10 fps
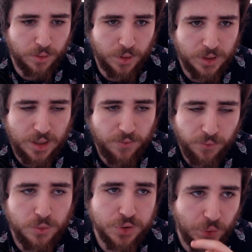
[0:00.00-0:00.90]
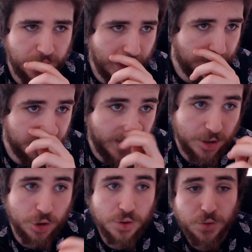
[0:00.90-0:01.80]
the full screen
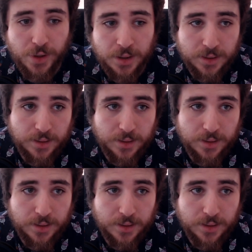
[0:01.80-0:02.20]
application grid.